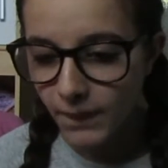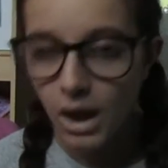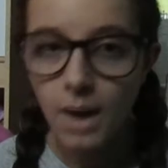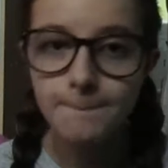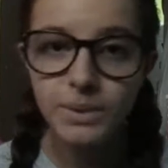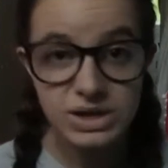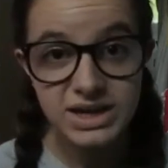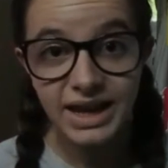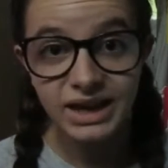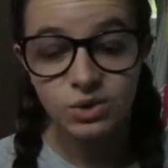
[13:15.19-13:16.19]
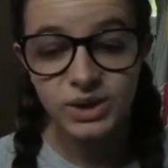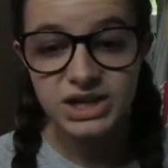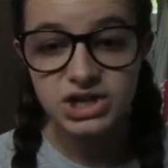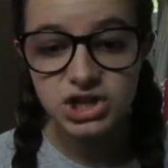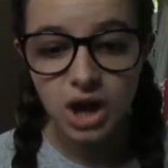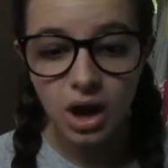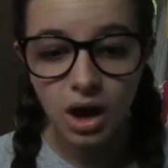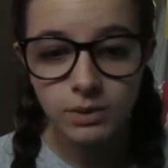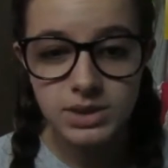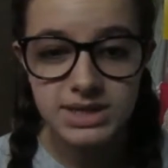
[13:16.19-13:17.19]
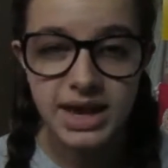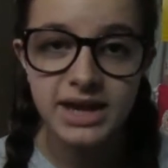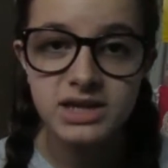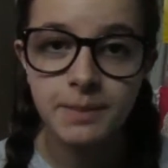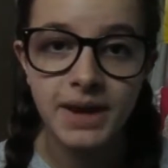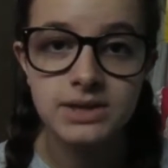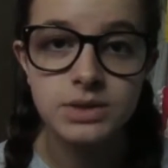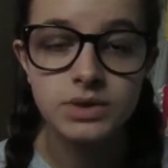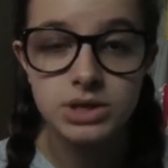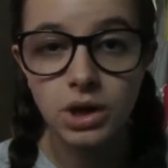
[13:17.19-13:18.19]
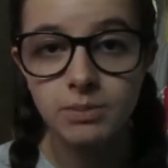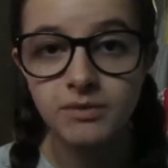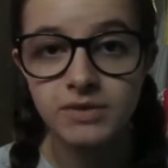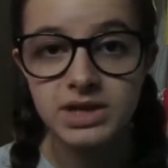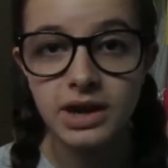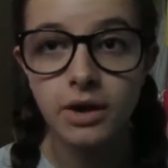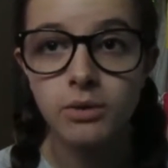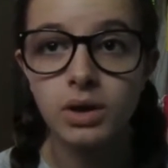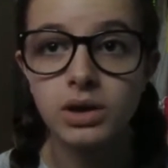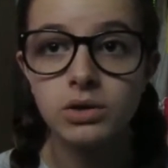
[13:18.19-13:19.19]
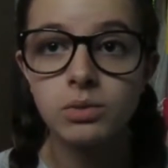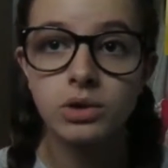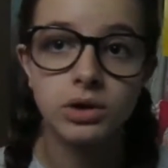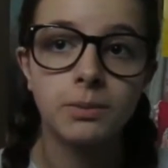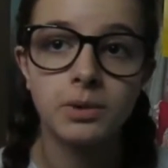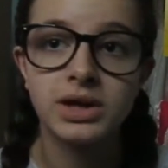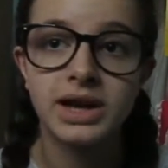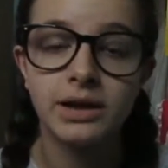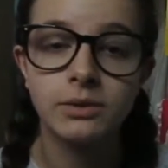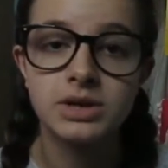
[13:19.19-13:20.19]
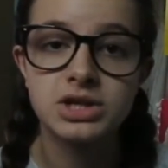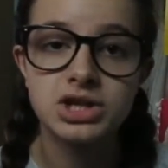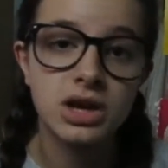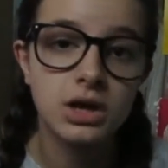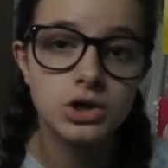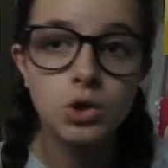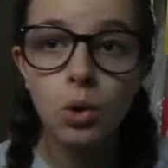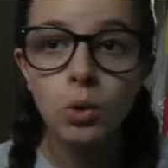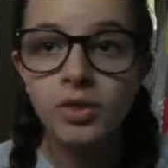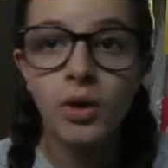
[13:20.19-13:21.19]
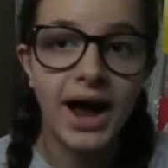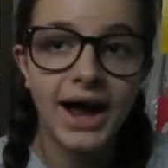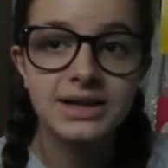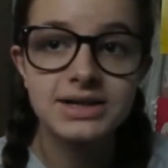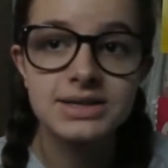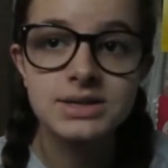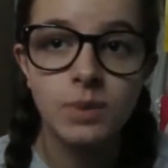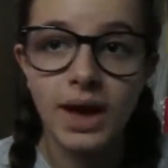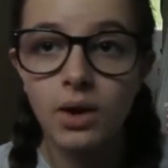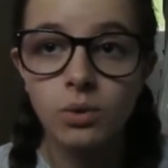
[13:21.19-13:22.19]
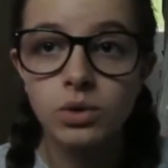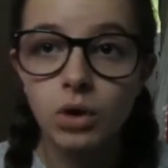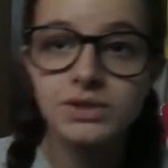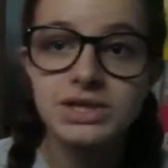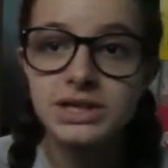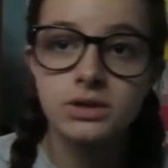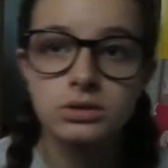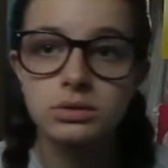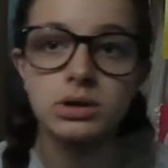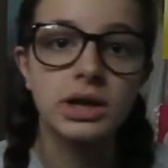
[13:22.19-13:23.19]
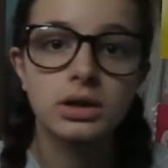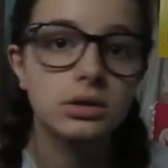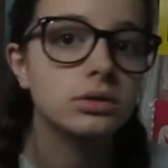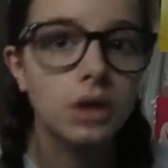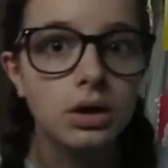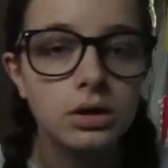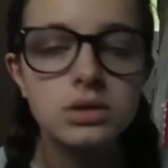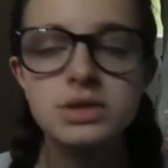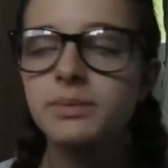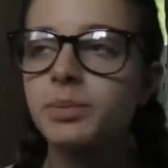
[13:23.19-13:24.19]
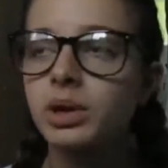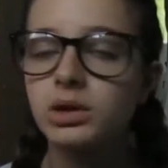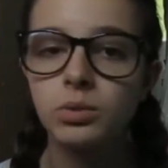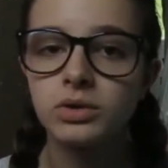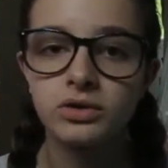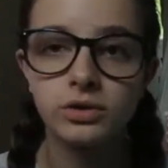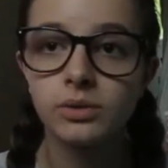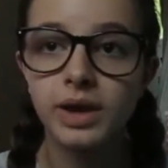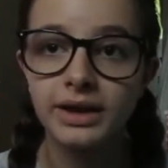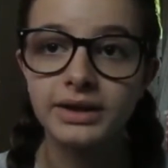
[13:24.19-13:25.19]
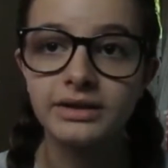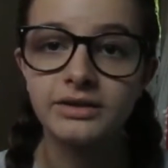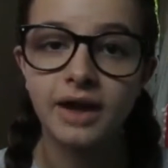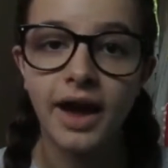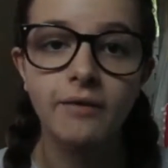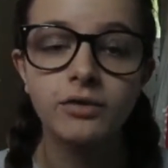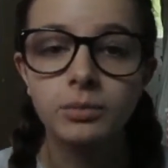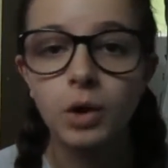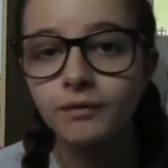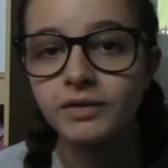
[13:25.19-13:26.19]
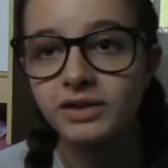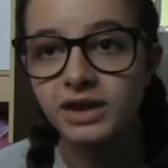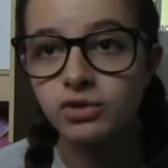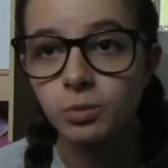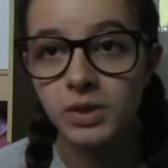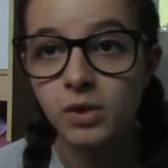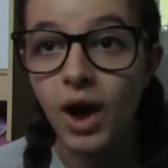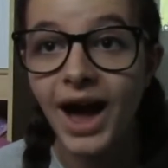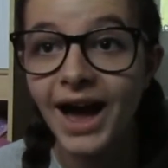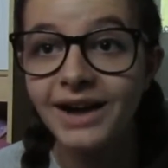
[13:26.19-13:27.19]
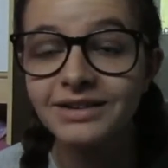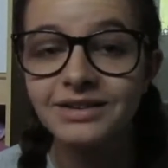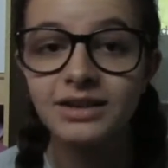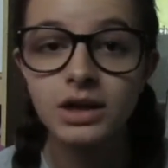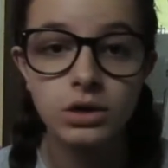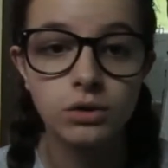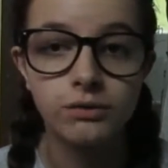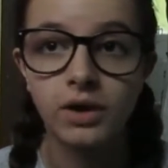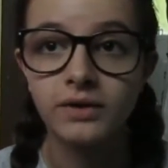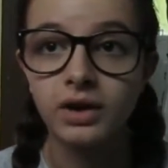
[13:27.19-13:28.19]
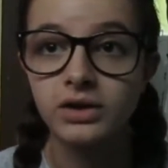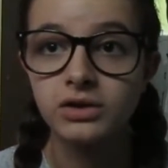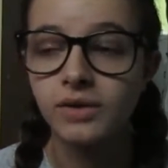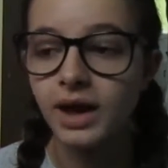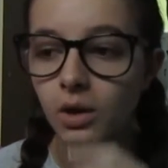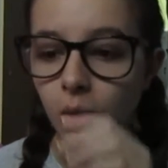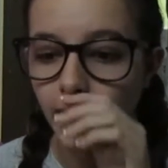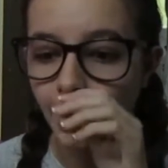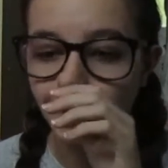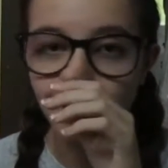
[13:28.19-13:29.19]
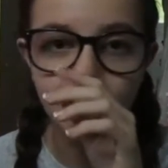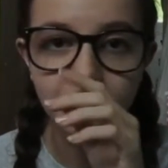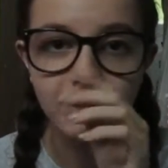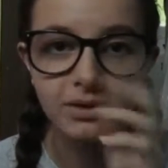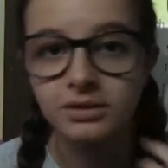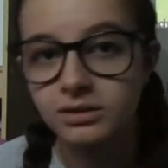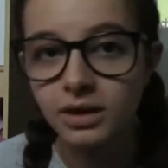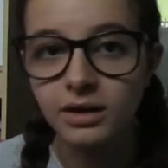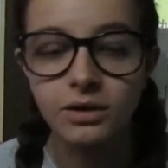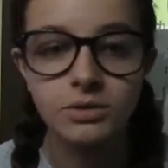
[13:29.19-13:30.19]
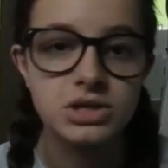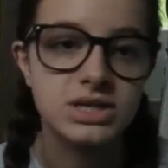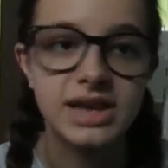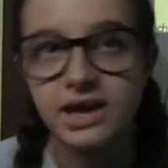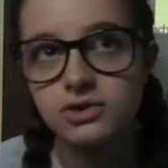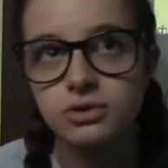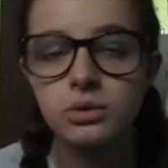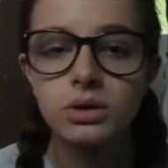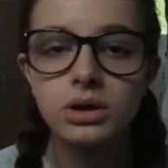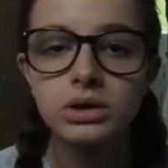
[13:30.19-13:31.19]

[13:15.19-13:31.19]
Body language, I would say, depends on the type of video. You want your body language, talk with your hands as well. Obviously not like loads, but you want to at least have some conversation with your hands. You'll find that I do that quite a lot because, I don't know, it's just natural.